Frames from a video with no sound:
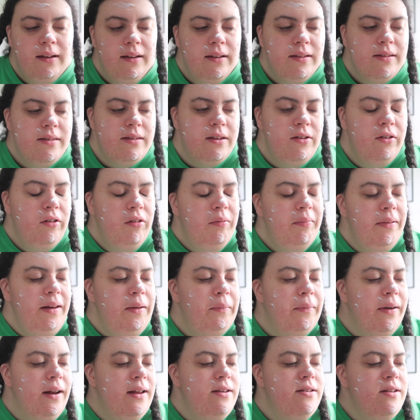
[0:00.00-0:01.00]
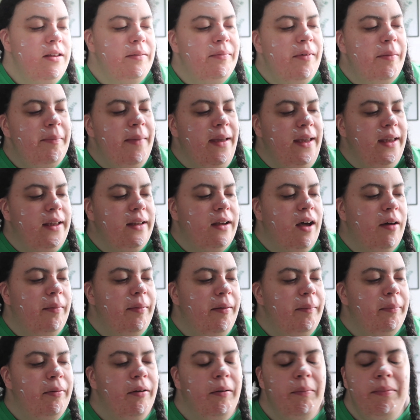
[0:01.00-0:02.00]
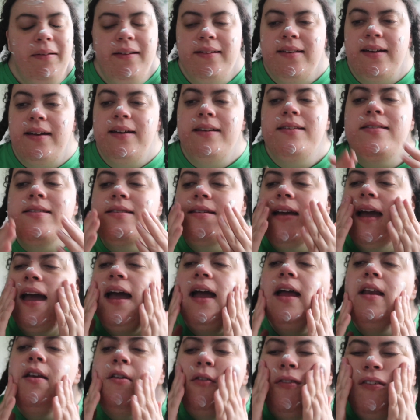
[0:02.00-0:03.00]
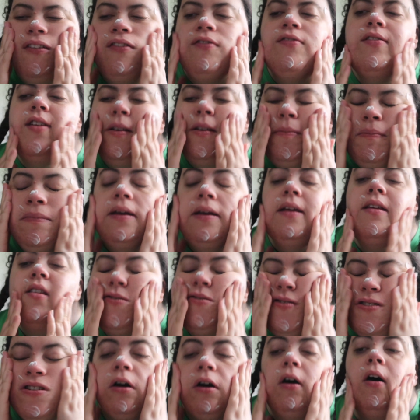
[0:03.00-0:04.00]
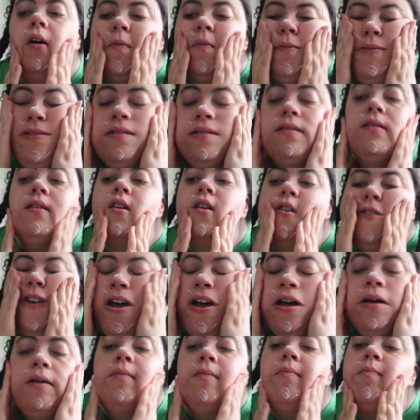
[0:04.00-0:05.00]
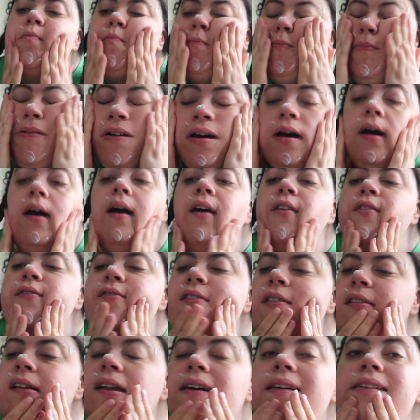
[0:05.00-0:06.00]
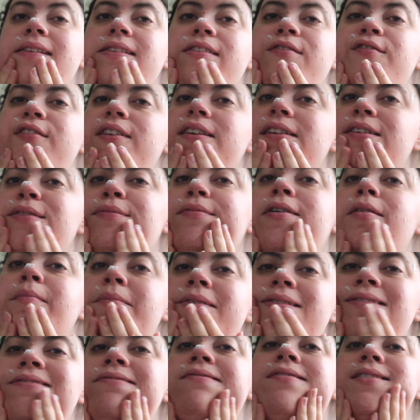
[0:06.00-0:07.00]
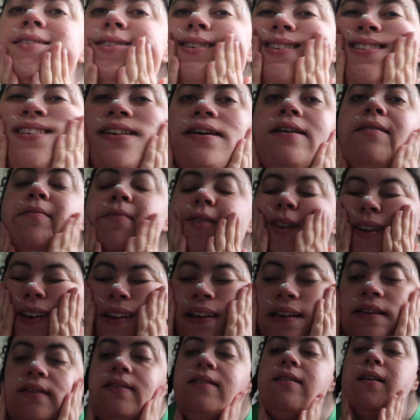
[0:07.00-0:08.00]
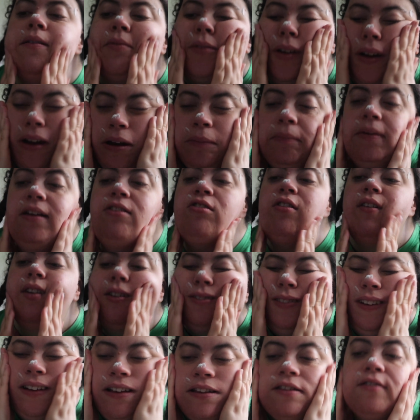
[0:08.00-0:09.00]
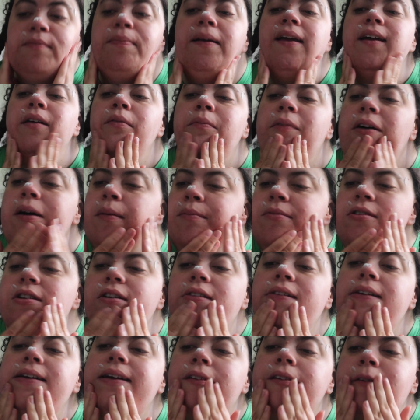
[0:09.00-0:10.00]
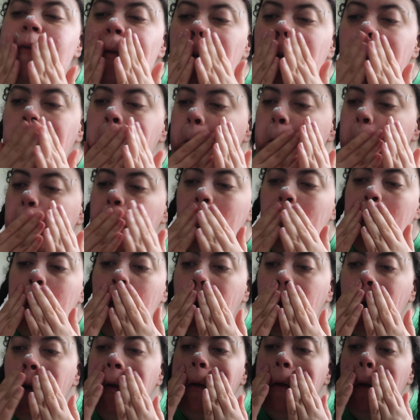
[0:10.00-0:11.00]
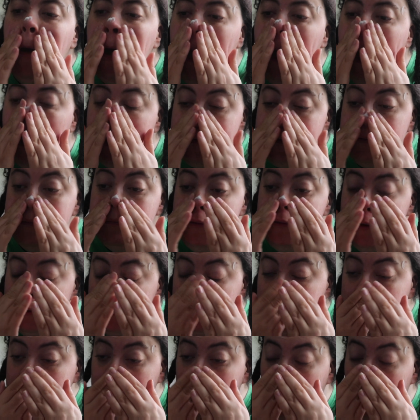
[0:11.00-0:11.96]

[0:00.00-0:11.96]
So normally when I do my makeup, it probably takes 10 to 15 minutes tops, but I feel like this video might be longer than that because I'm going to be trying to explain what I'm doing as I'm doing